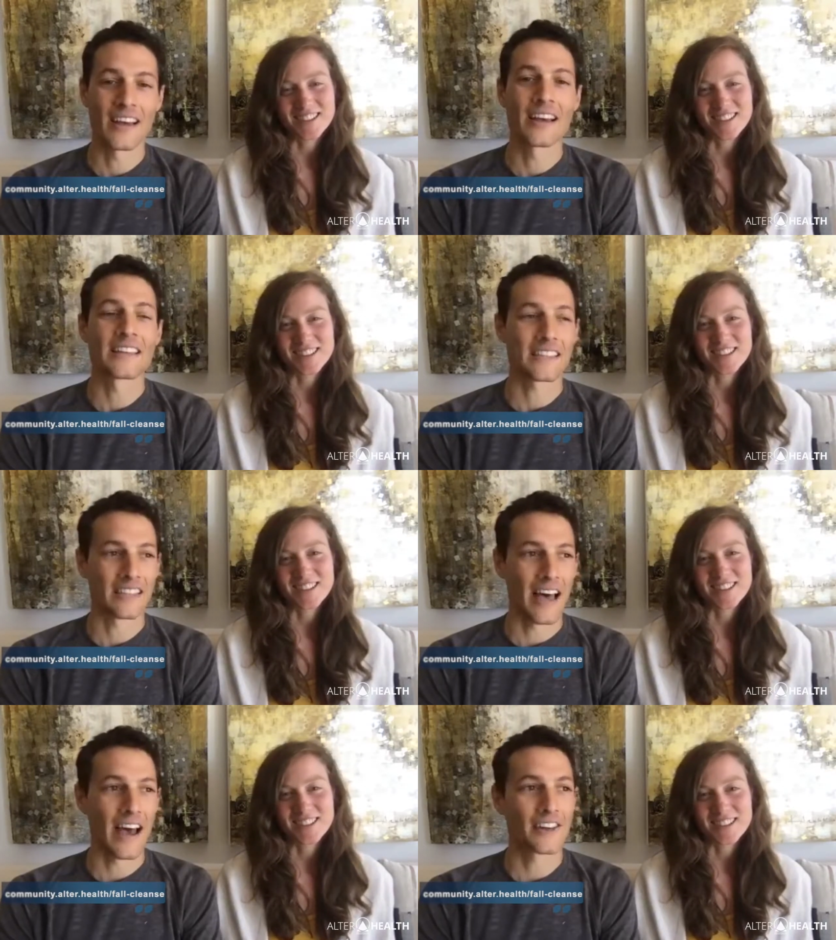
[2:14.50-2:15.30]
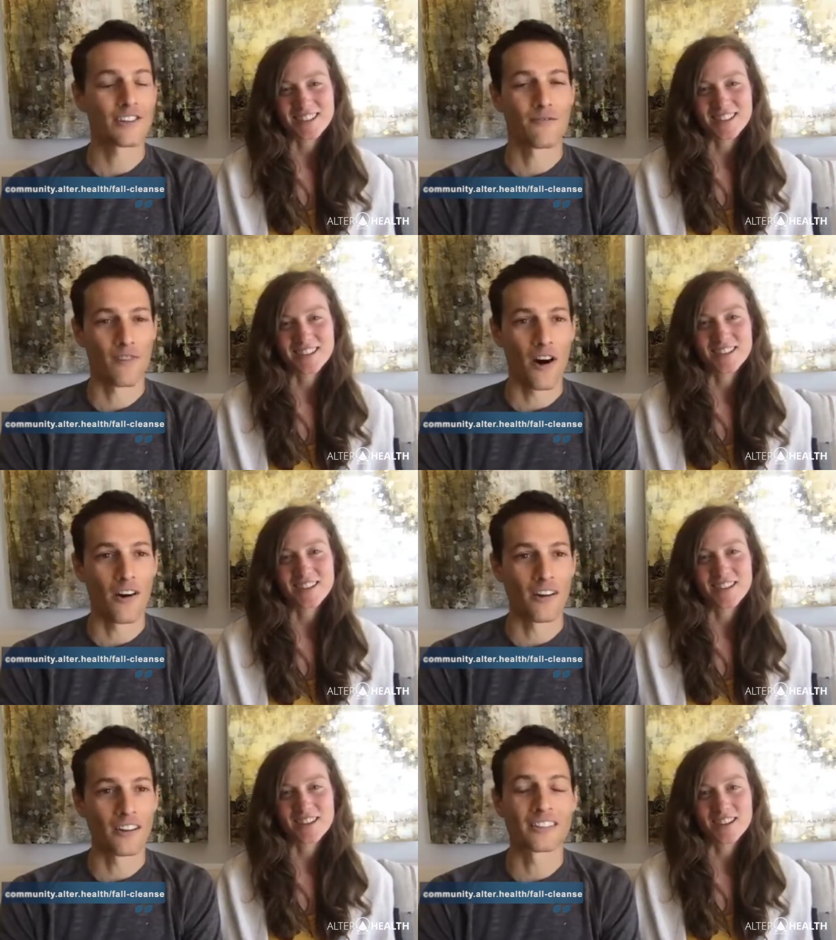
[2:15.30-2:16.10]
Speaker 1: slash
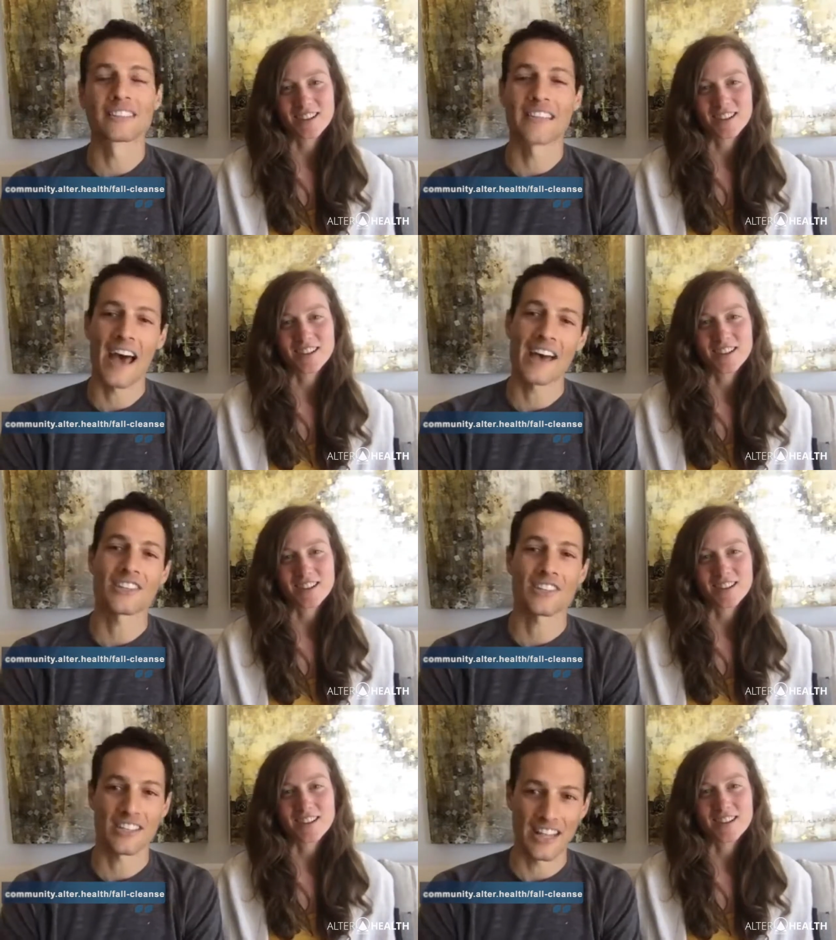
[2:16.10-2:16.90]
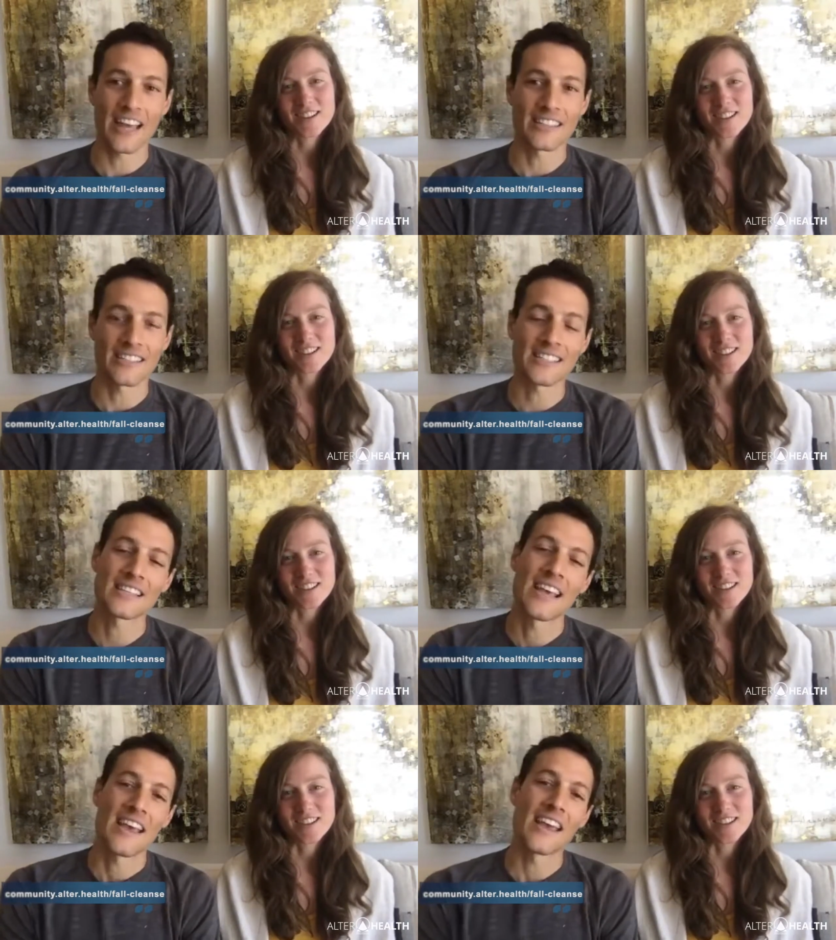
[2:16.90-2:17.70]
fall dash cleanse.
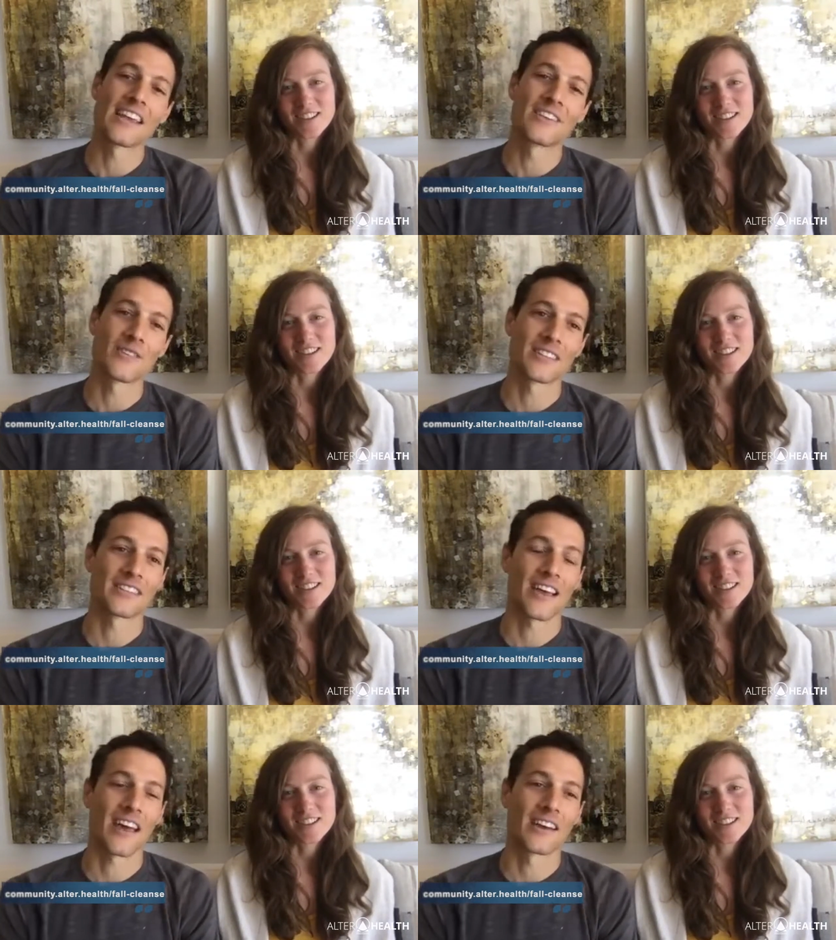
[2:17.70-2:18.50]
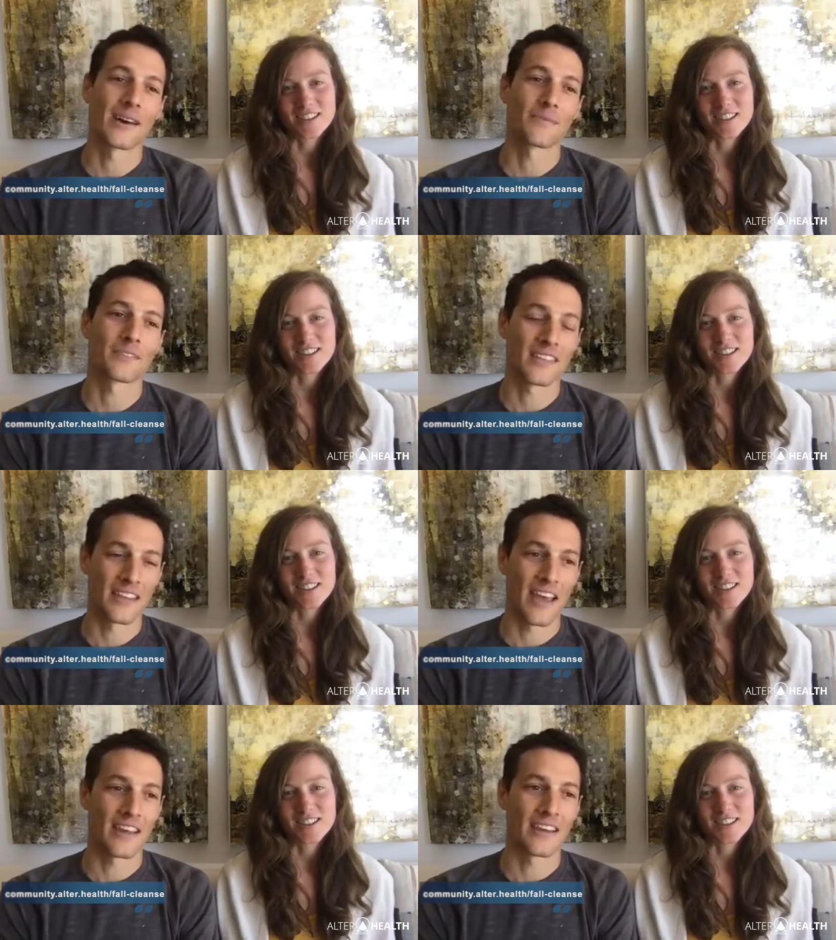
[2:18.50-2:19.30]
And you can sign up
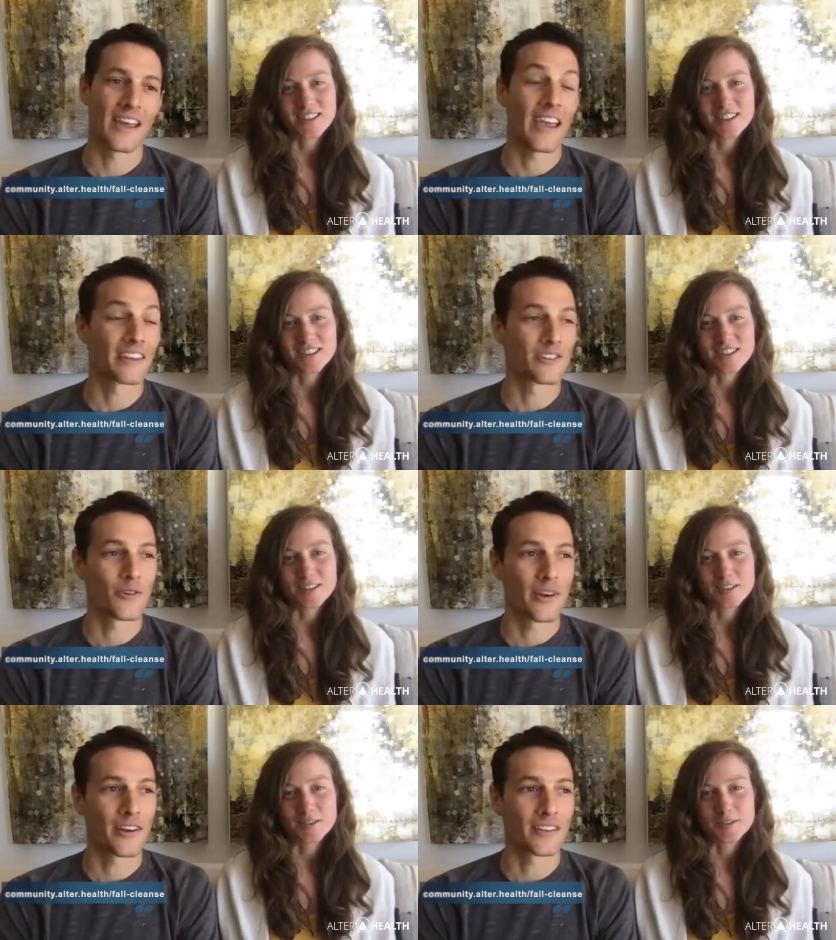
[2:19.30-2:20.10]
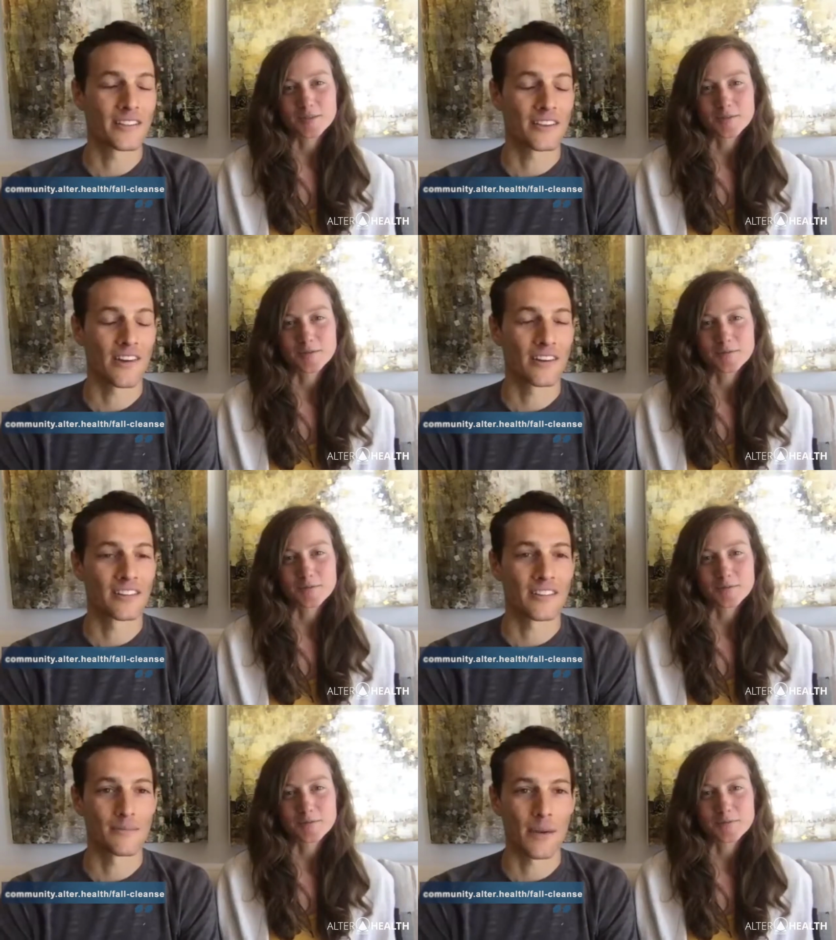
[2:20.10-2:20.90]
today and join us starting
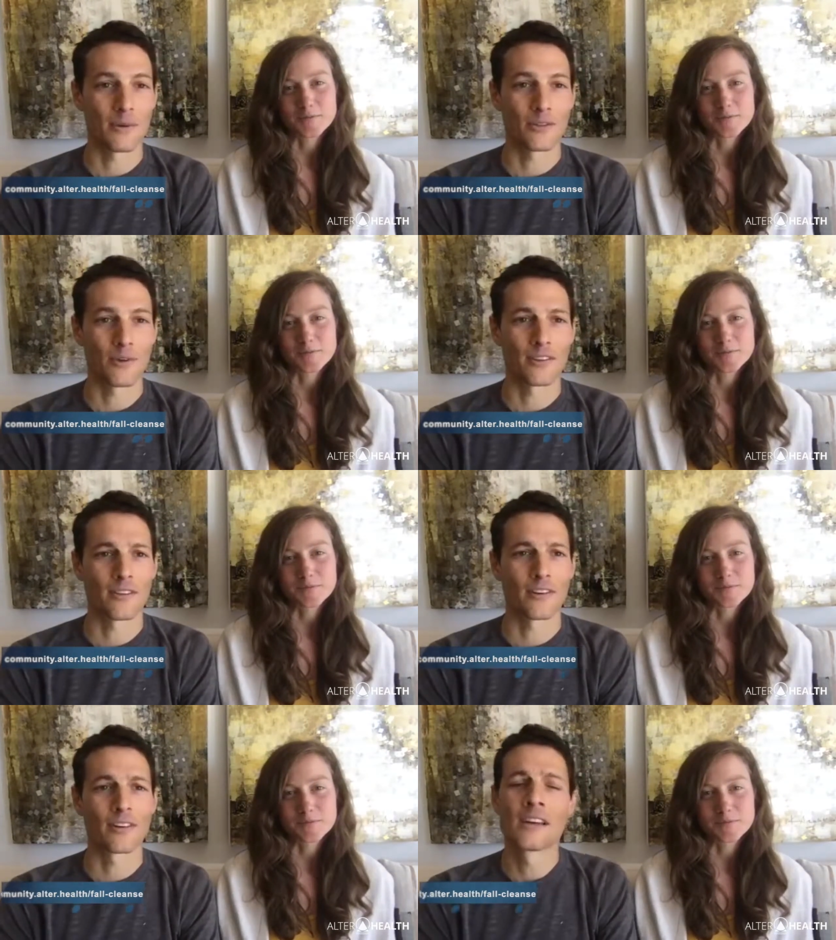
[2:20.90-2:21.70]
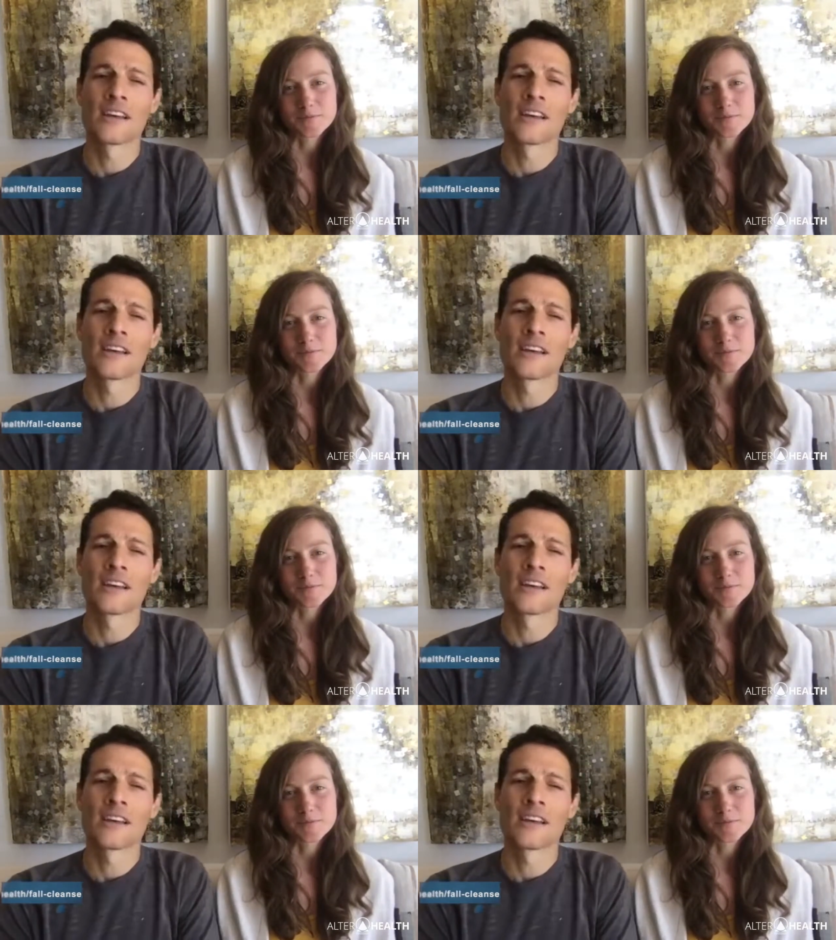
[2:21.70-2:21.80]
September twenty-third.